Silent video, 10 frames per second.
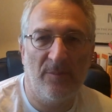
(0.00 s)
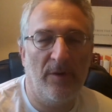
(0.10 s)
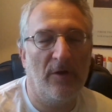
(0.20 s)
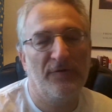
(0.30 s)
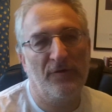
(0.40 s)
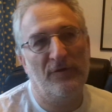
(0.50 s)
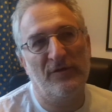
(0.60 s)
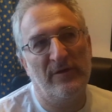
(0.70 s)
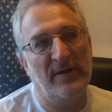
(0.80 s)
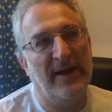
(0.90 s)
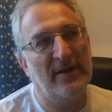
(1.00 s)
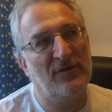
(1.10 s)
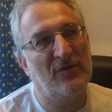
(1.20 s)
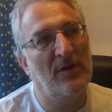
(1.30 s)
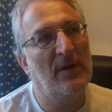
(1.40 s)
to pass through to the
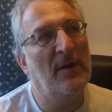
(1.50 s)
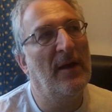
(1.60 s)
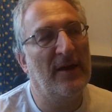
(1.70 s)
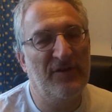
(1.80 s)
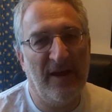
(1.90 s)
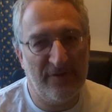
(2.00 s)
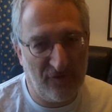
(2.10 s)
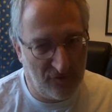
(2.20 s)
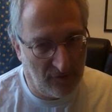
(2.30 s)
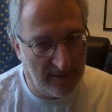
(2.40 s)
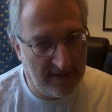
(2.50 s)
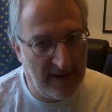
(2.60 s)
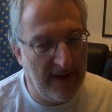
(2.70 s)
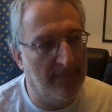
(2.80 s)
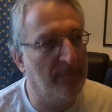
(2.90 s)
next. And she has to try
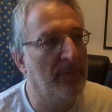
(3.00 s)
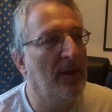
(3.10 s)
again.